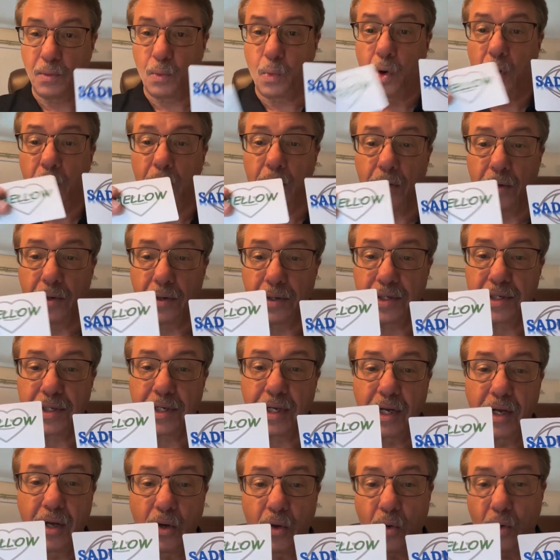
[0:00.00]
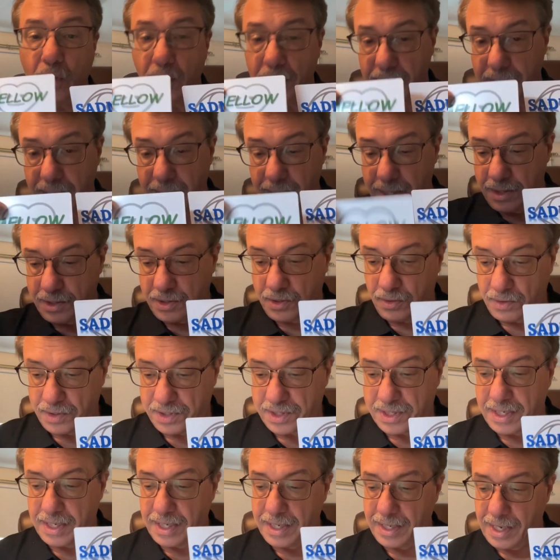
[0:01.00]
words on these, you'll
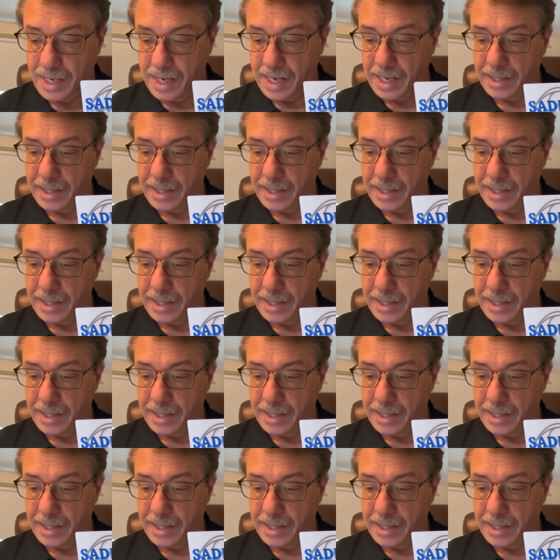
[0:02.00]
see